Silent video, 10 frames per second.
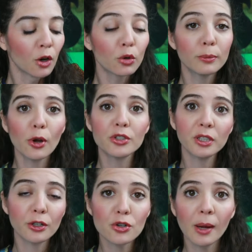Crude
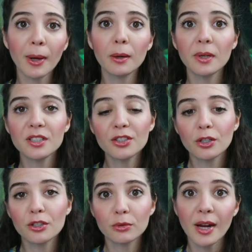protein and dry matter basis,
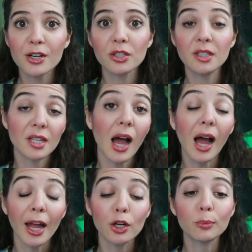so this one actually is
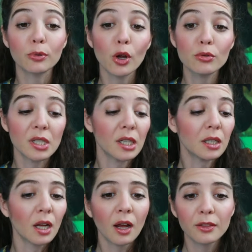higher
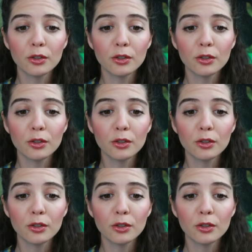protein